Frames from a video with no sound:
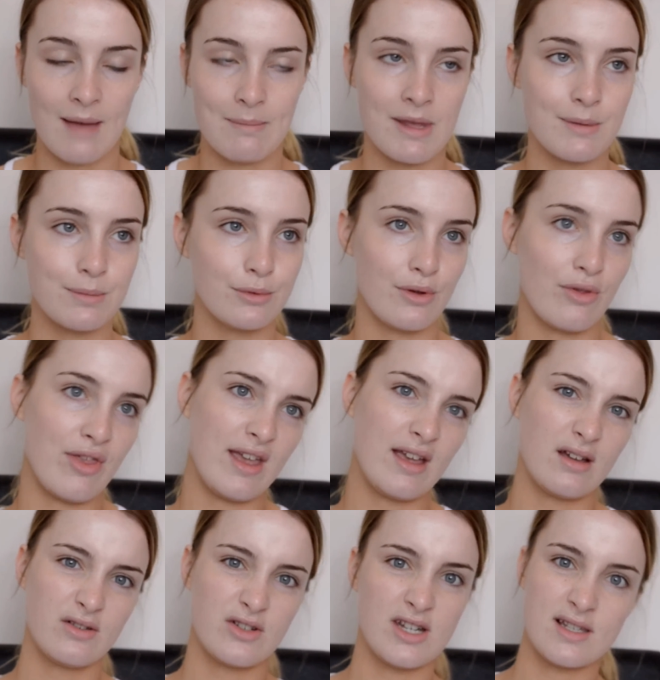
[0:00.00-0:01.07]
And people would
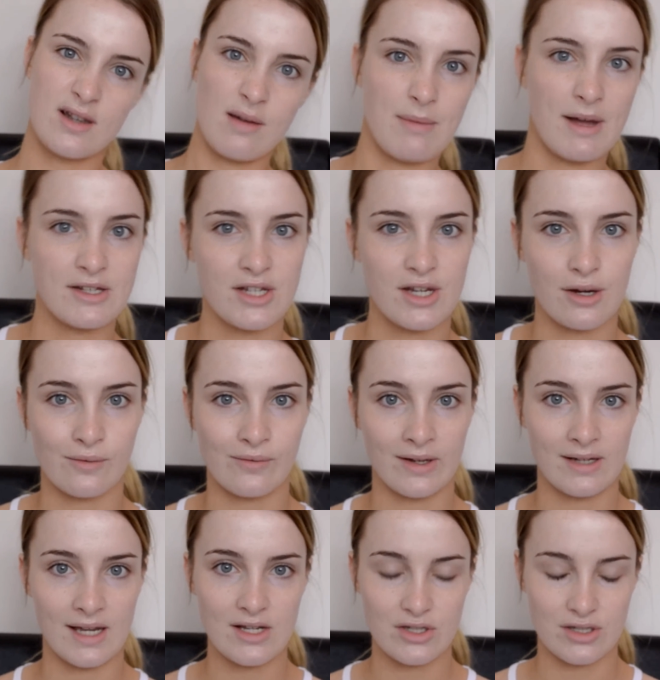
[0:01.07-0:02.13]
think, oh, she's not matching her
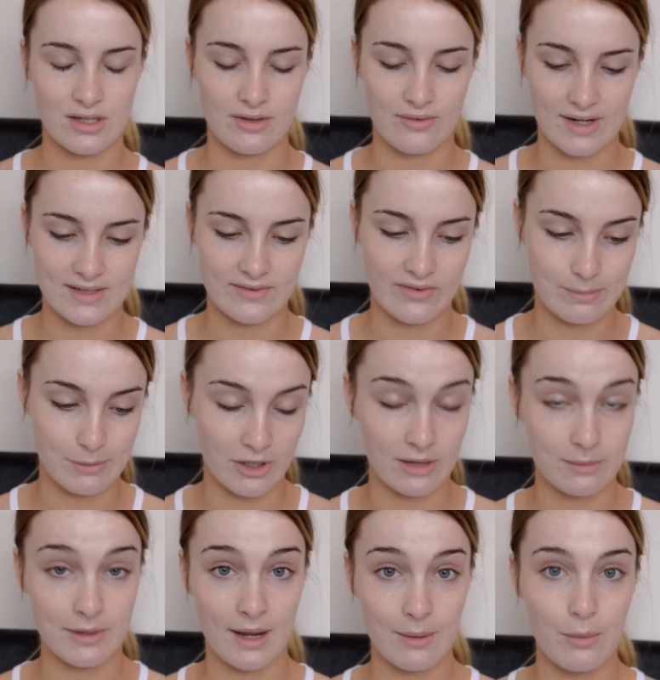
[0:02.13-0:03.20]
foundation to the rest of her body.
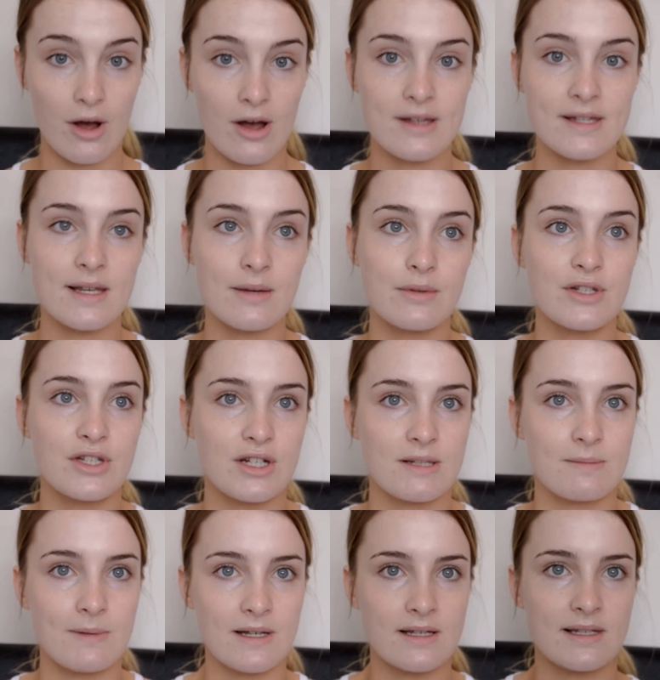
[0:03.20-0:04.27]
But I was, it was
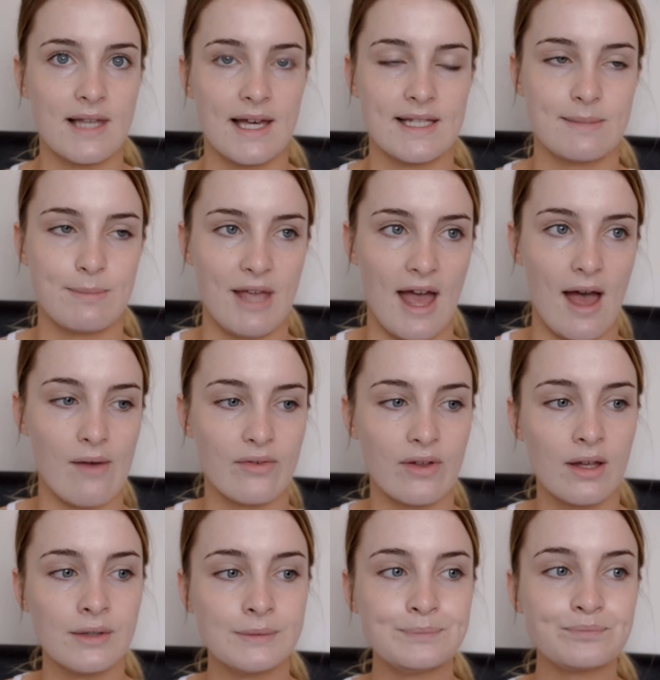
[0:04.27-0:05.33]
just because of the SPF.
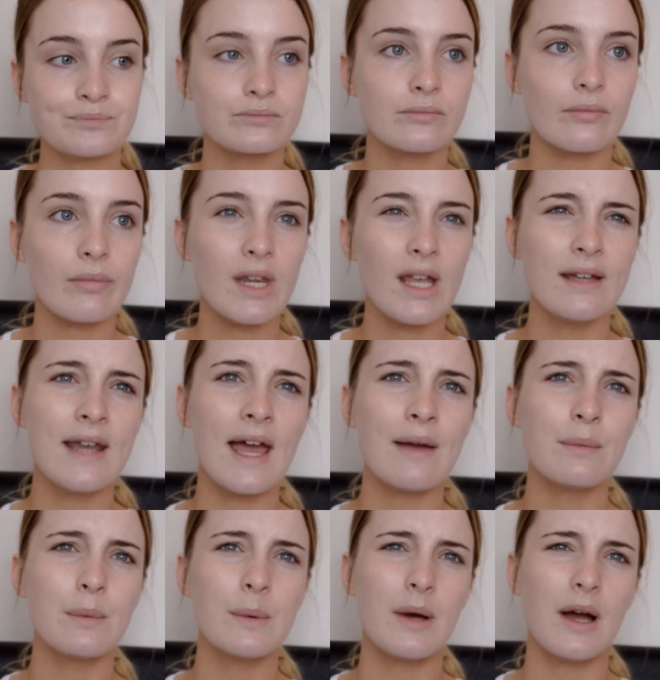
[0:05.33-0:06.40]

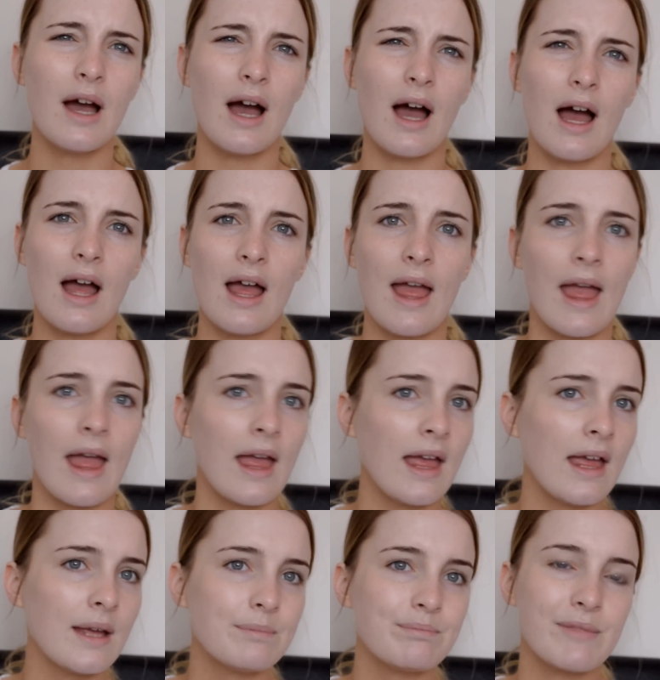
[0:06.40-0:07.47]
Now,
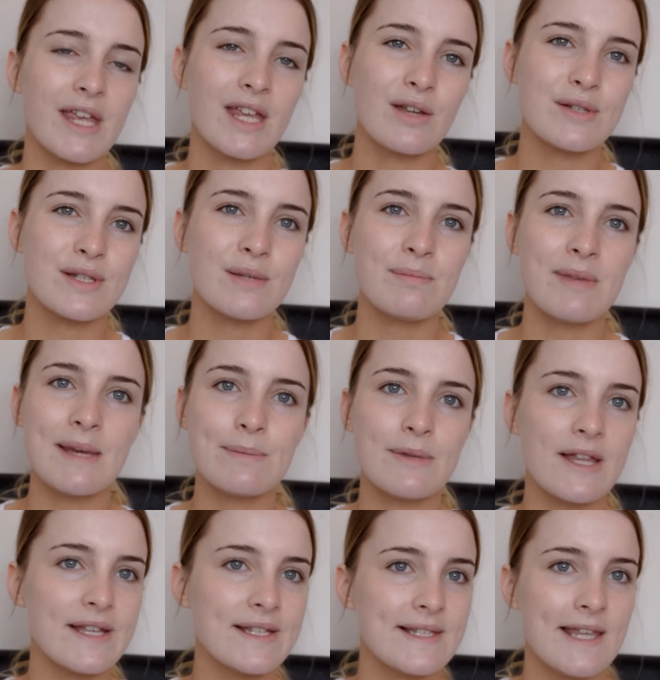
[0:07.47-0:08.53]
you know, some people
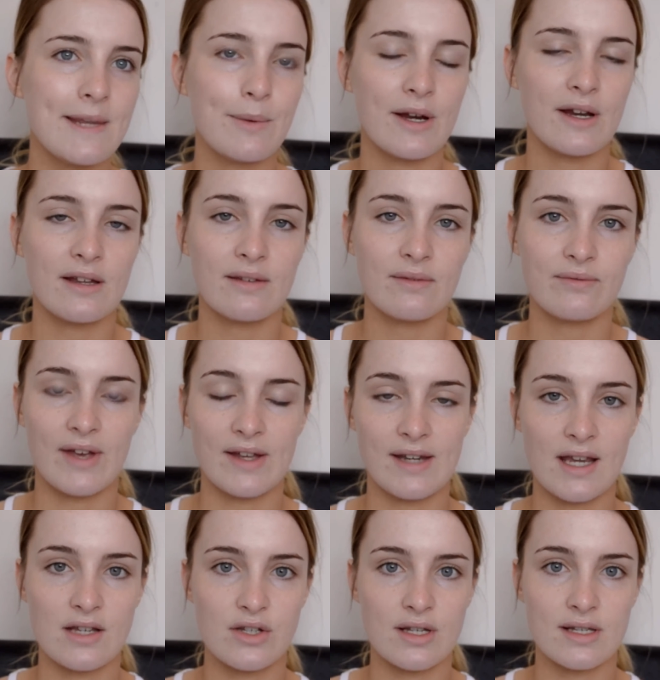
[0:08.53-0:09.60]
I see wearing
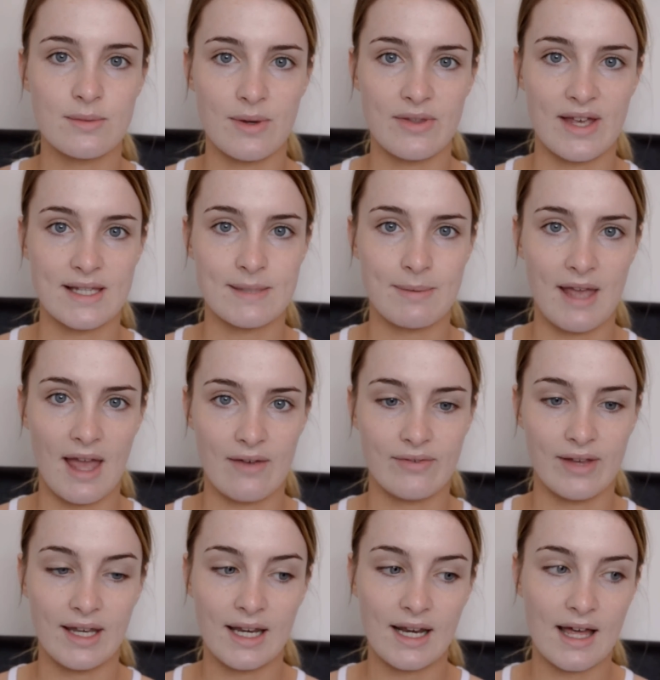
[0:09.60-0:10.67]
foundations with SPF
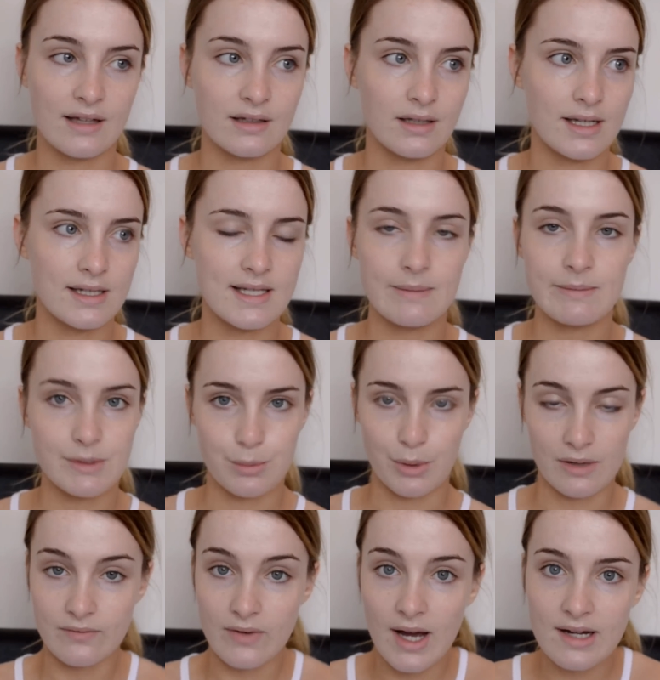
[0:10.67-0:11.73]
in it and it seems to
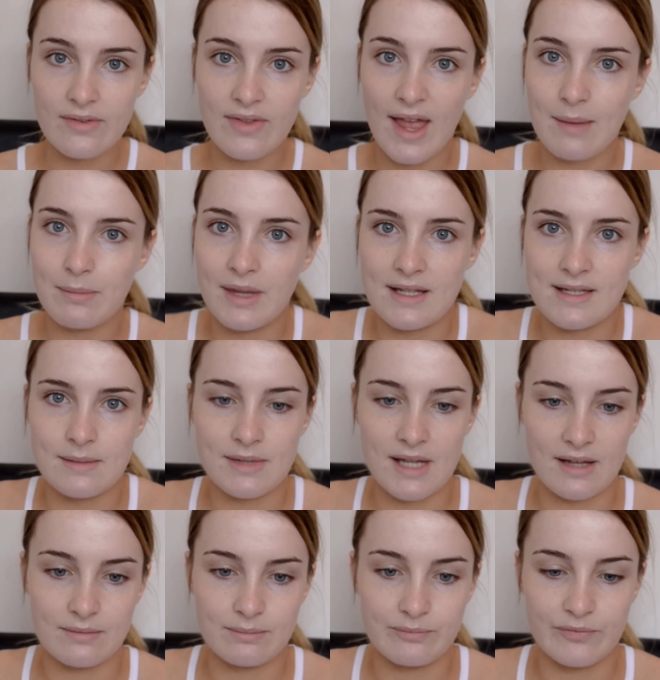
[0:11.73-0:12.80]
work fine on them. They seem to
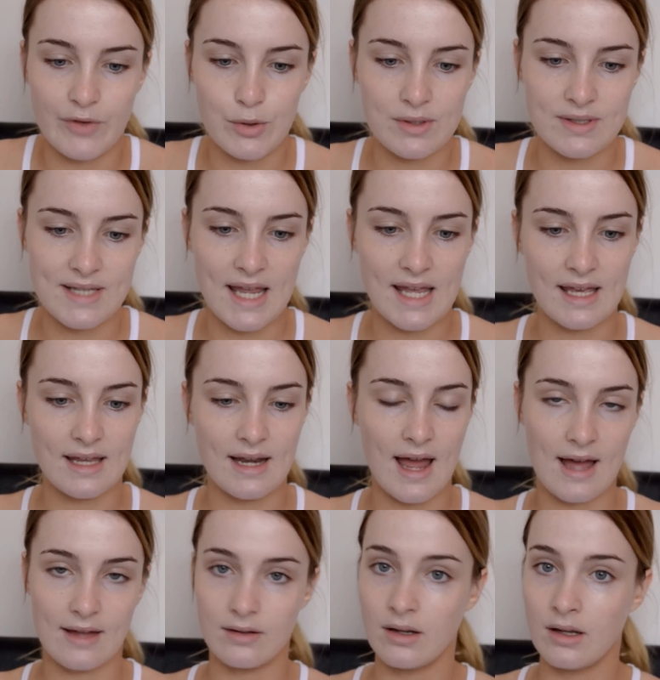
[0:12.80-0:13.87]
get photos taken
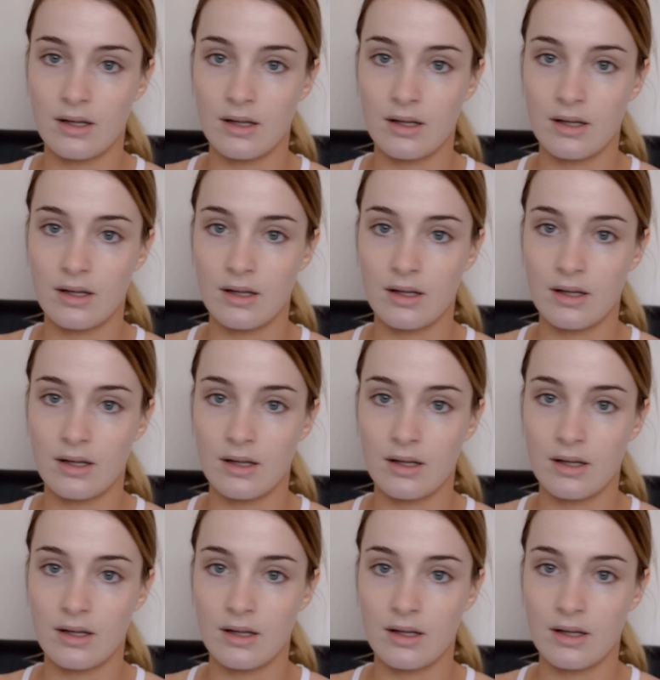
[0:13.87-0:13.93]
and,